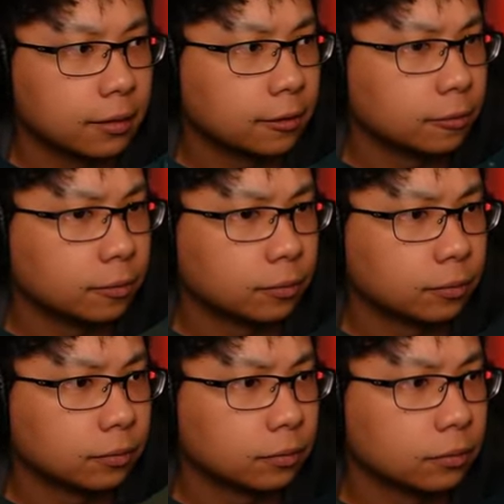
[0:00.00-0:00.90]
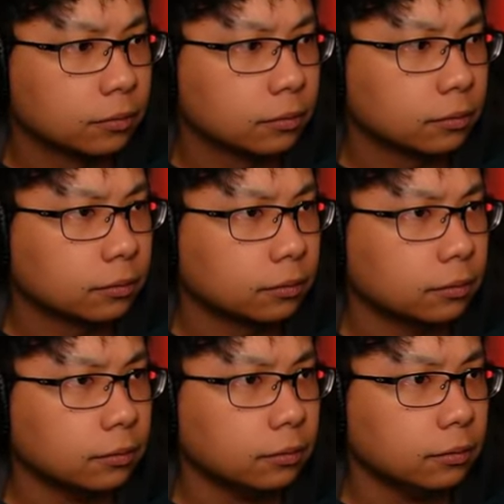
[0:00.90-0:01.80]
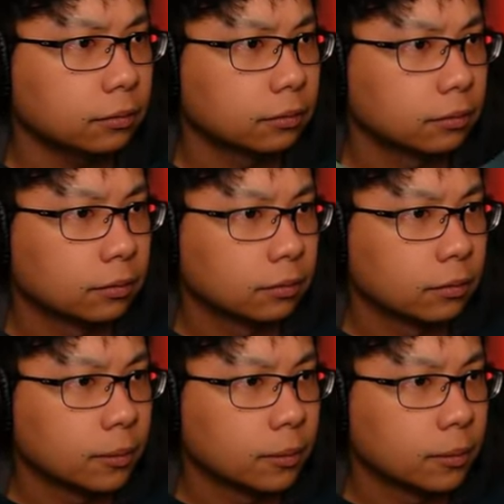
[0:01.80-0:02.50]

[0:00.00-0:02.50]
[no speech]